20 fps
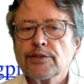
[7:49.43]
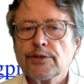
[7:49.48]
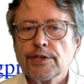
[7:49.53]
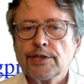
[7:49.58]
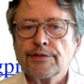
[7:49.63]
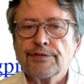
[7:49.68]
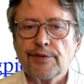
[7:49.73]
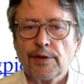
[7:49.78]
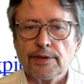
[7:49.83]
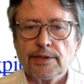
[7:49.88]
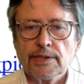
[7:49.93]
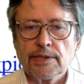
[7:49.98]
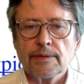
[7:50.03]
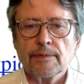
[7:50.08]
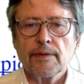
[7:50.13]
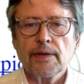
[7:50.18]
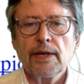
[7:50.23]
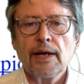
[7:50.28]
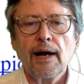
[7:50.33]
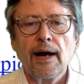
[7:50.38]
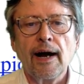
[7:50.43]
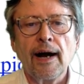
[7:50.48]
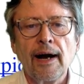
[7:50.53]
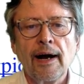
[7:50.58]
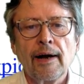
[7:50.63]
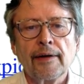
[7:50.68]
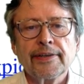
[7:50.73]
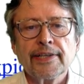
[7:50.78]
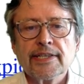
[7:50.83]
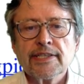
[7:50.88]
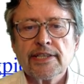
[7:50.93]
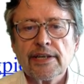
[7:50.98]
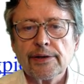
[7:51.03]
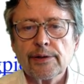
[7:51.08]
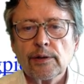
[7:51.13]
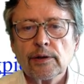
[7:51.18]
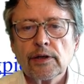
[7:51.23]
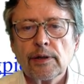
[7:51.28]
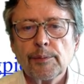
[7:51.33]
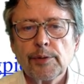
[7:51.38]
the difference. The
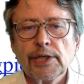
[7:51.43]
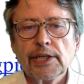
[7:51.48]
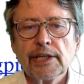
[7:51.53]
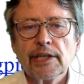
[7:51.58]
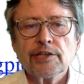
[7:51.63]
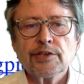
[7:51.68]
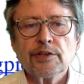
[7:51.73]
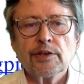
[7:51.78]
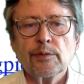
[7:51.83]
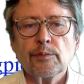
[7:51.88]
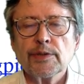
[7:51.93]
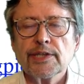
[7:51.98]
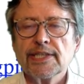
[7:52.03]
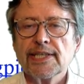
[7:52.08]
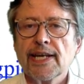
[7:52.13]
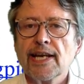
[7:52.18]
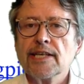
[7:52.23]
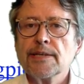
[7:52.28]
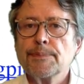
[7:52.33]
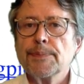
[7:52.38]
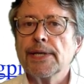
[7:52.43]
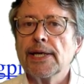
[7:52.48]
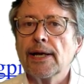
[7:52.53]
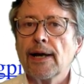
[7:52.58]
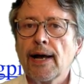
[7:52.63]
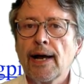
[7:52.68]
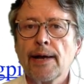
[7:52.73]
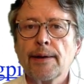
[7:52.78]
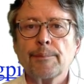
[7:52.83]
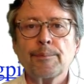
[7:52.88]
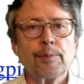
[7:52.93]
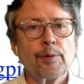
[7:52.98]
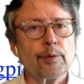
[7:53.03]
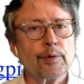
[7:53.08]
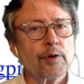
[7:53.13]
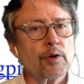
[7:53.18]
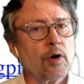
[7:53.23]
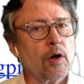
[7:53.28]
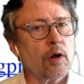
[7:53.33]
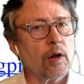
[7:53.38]
serial communication with the SPI
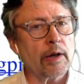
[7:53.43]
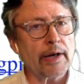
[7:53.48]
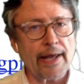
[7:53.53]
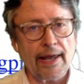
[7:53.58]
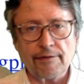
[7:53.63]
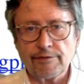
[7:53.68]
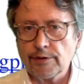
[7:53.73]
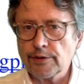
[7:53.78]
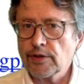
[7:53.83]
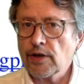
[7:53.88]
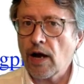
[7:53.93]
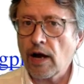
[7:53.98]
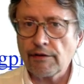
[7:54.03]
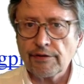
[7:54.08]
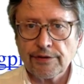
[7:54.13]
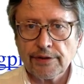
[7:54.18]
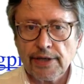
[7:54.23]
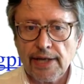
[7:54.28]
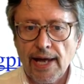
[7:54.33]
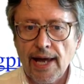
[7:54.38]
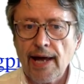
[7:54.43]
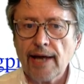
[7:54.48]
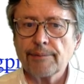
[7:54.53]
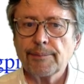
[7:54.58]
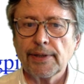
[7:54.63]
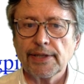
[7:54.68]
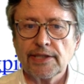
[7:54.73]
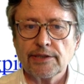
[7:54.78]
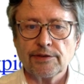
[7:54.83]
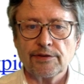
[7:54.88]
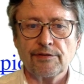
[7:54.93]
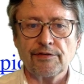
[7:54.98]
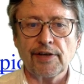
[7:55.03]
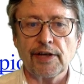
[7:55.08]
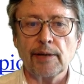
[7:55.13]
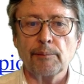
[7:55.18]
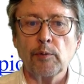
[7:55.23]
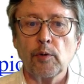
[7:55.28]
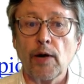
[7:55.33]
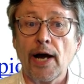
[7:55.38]
protocol, I haven't covered that, but it's
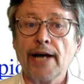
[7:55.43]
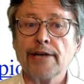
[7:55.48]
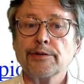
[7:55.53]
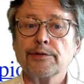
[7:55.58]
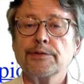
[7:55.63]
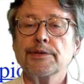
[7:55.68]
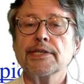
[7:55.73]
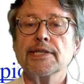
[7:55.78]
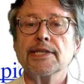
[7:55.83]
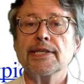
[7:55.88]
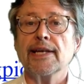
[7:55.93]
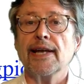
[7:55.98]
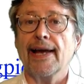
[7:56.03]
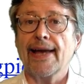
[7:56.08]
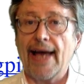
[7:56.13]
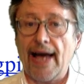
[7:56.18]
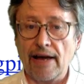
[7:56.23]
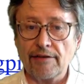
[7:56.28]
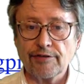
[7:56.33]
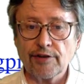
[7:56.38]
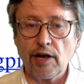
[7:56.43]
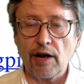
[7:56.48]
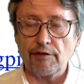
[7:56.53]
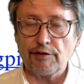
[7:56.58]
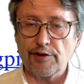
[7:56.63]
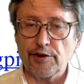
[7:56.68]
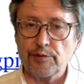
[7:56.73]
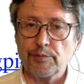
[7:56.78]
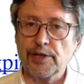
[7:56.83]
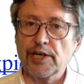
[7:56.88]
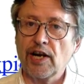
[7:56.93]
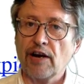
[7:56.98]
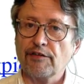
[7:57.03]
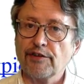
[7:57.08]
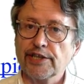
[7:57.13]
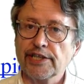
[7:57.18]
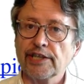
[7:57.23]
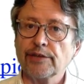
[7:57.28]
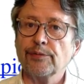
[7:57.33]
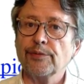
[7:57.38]
available. I2C I have covered. We
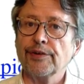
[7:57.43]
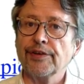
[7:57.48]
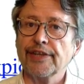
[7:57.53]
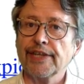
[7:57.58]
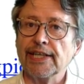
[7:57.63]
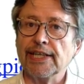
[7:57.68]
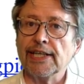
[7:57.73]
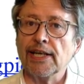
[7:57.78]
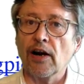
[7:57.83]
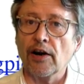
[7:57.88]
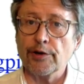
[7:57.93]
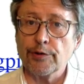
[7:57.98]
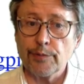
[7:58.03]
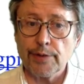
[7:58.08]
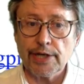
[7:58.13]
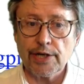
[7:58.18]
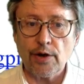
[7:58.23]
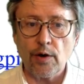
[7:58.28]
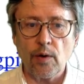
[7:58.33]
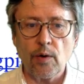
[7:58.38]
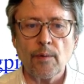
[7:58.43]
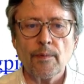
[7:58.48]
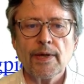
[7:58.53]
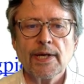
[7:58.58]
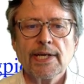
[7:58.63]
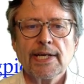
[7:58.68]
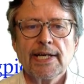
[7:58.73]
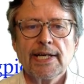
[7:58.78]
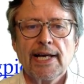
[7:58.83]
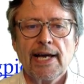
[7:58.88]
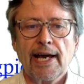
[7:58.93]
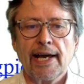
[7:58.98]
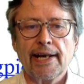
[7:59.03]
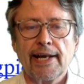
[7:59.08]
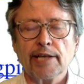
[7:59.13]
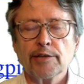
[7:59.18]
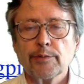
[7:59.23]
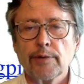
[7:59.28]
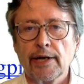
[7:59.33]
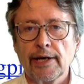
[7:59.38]
covered it with the Arduino, and
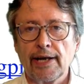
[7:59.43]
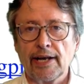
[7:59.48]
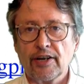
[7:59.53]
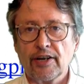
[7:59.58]
that's when I